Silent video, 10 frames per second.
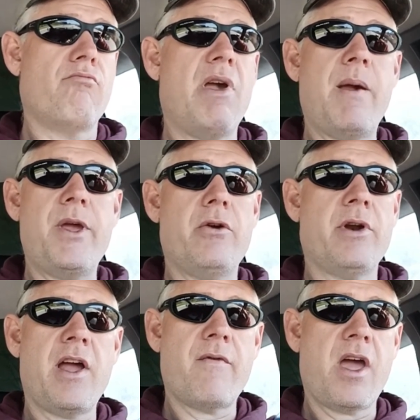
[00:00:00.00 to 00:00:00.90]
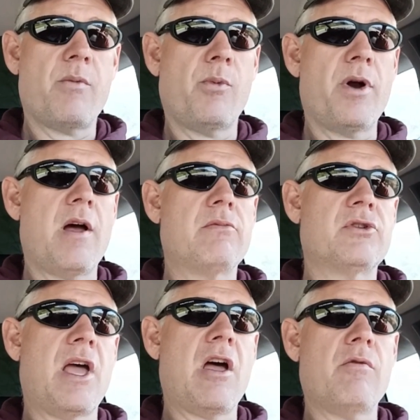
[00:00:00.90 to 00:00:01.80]
Maybe you don't have animal problems
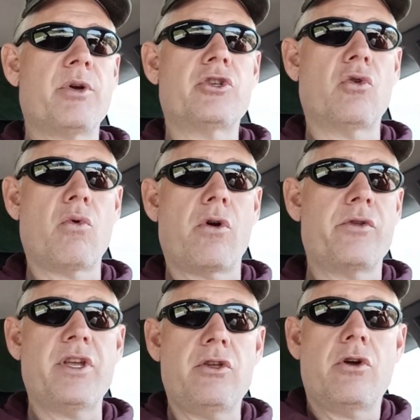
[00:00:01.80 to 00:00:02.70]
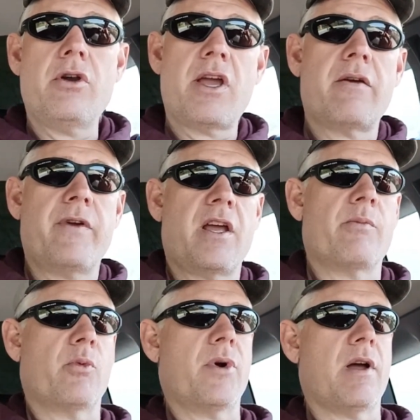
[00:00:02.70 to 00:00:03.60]
now, but you're worried that you could have
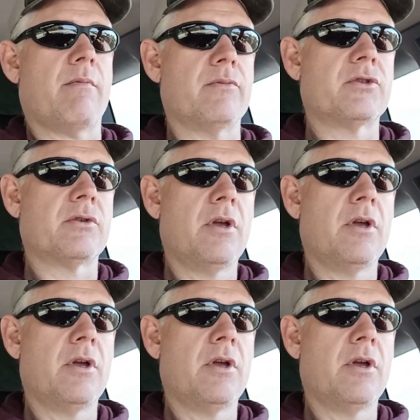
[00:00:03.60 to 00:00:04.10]
animal problems.